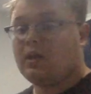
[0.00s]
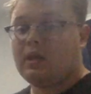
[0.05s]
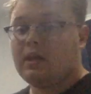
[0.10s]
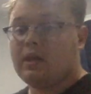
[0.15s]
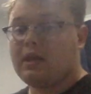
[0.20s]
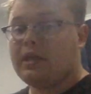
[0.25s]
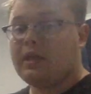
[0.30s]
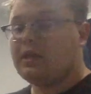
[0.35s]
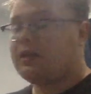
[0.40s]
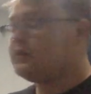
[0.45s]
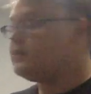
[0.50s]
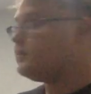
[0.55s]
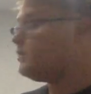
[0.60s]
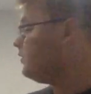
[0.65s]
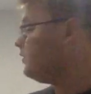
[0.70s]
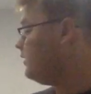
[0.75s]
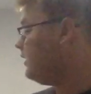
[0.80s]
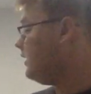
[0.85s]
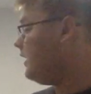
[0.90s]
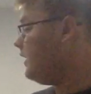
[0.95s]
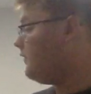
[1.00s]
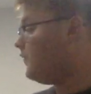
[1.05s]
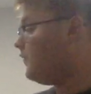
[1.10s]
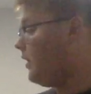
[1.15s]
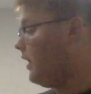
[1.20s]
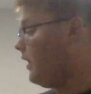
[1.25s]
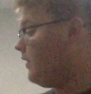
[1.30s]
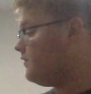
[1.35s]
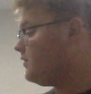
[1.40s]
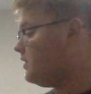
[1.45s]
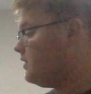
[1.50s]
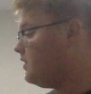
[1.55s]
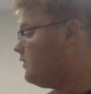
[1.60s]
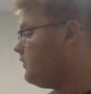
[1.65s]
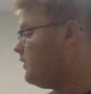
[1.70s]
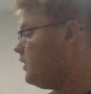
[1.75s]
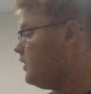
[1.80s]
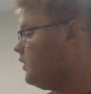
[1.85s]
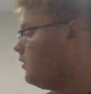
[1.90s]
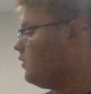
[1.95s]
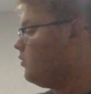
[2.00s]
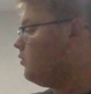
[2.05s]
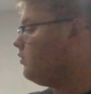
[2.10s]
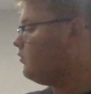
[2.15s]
And if you have seen the video,